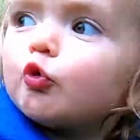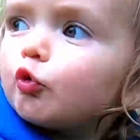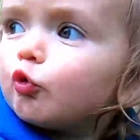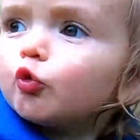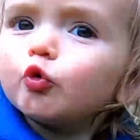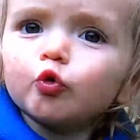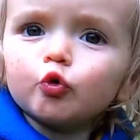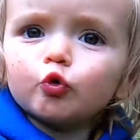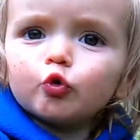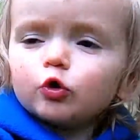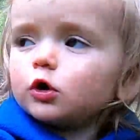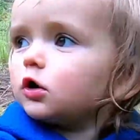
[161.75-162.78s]
are the
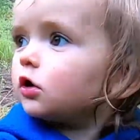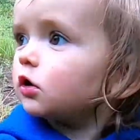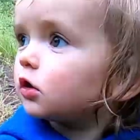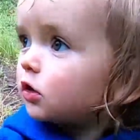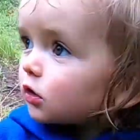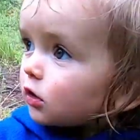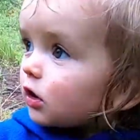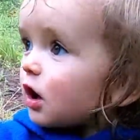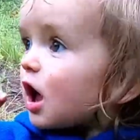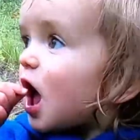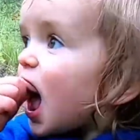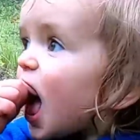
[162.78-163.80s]
earth,
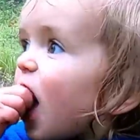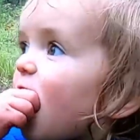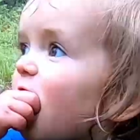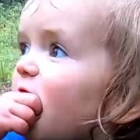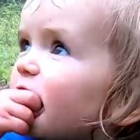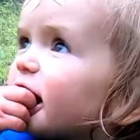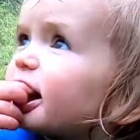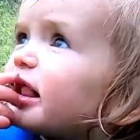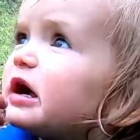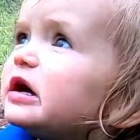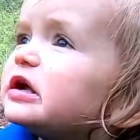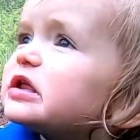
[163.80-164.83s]
and they sing.
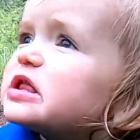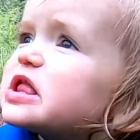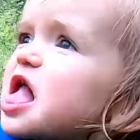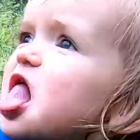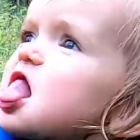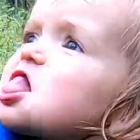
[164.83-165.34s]
The